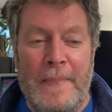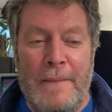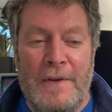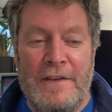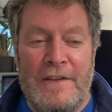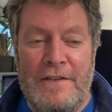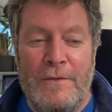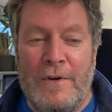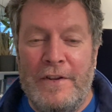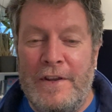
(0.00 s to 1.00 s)
because it's the
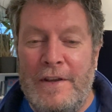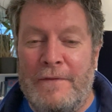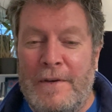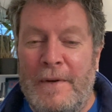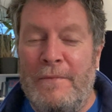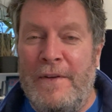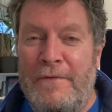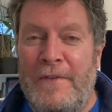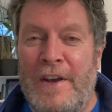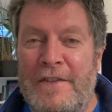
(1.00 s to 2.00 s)
one that you've come up
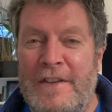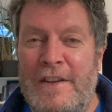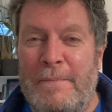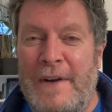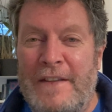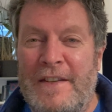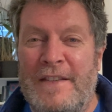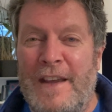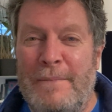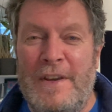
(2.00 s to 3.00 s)
with first and you've
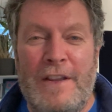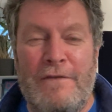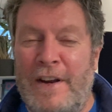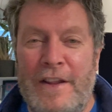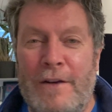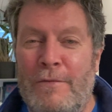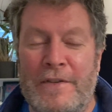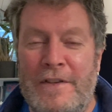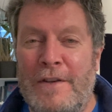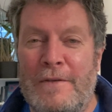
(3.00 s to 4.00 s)
practiced it, but you don't really know what
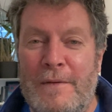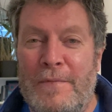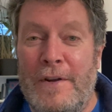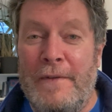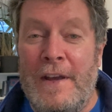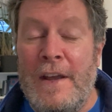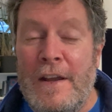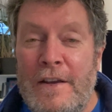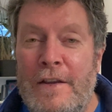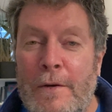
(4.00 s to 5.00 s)
to do to improve it.
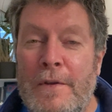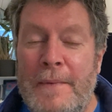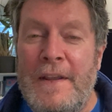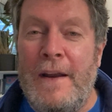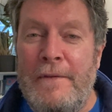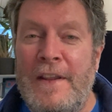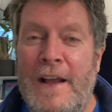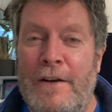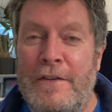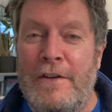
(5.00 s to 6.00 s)
You don't want to be delivering
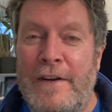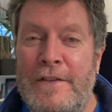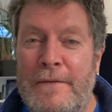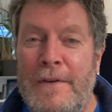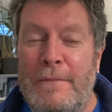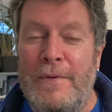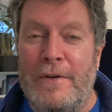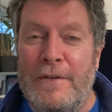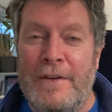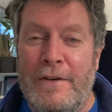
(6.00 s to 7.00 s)
that on your interview
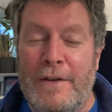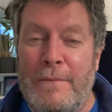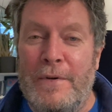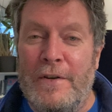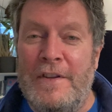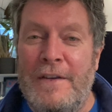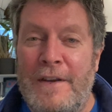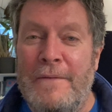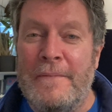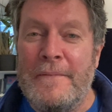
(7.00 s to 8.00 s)
board or your board, do
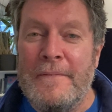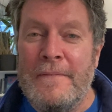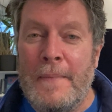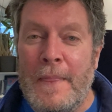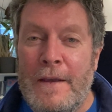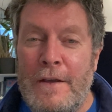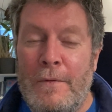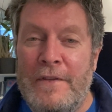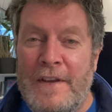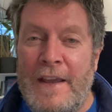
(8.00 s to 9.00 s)
you? You
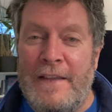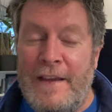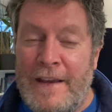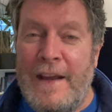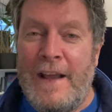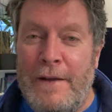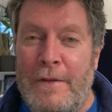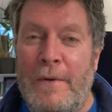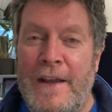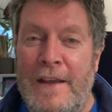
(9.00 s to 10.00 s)
want to get it out of the
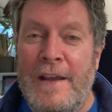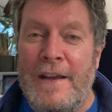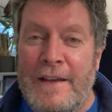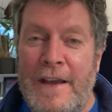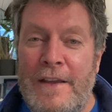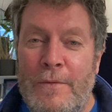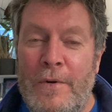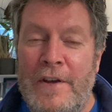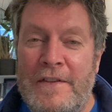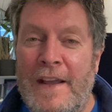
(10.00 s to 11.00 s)
way. Get your
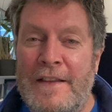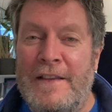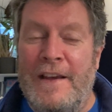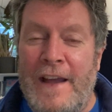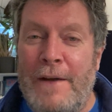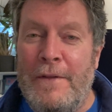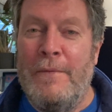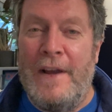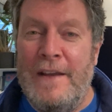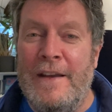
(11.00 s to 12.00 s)
worst answer out of the
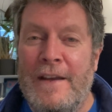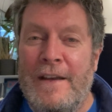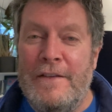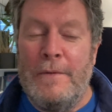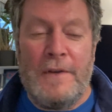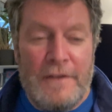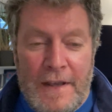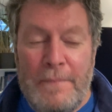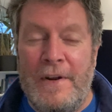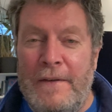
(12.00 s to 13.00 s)
way so we can
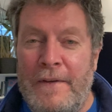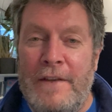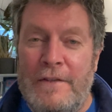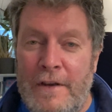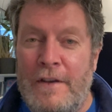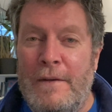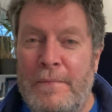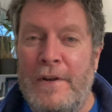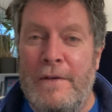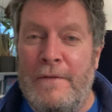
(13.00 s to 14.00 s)
debrief it and so you can
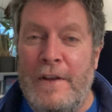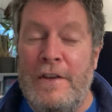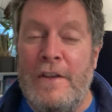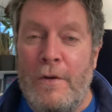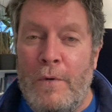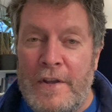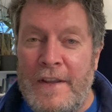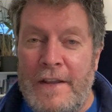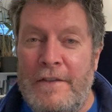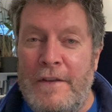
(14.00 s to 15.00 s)
improve, and you know what you
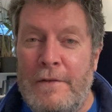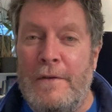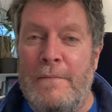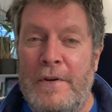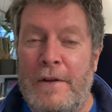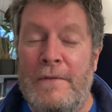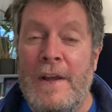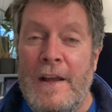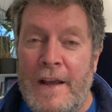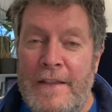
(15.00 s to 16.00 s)
need to do to improve.
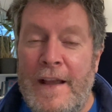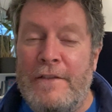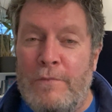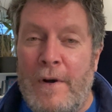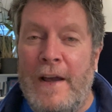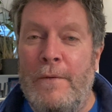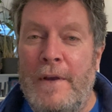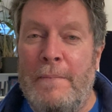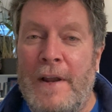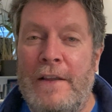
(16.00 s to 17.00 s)
And that's why we
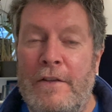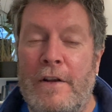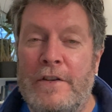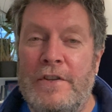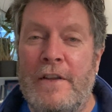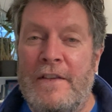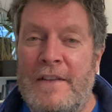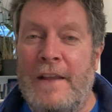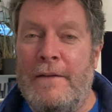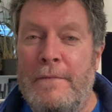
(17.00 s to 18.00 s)
apply the knowledge and
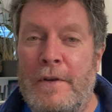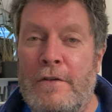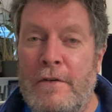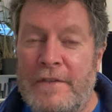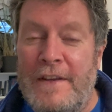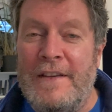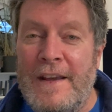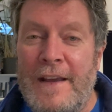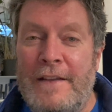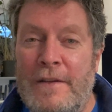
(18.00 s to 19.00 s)
understanding from the courses
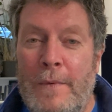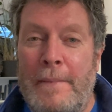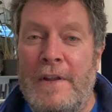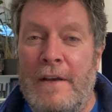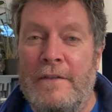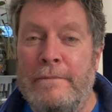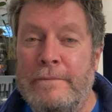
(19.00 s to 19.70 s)
into webinars